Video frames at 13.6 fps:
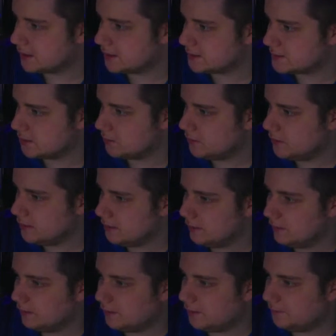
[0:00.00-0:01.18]
So,
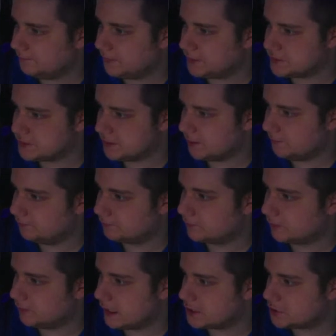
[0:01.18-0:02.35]
that's
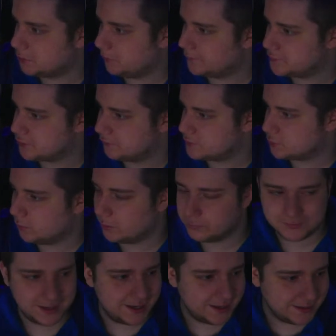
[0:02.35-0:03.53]
National Weather Service quote.